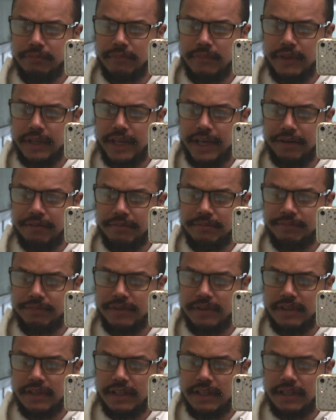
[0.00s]
okay,
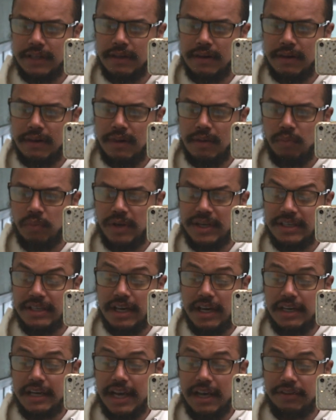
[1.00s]
when
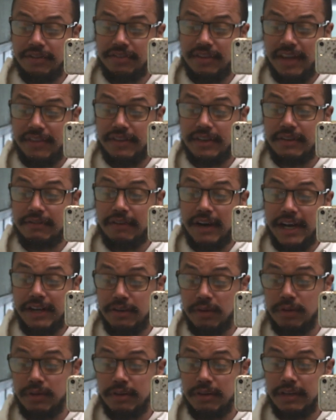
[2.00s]
done outside the divine
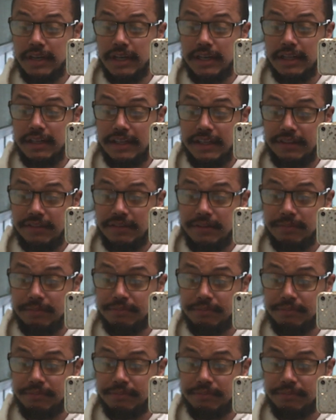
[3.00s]
order, at least.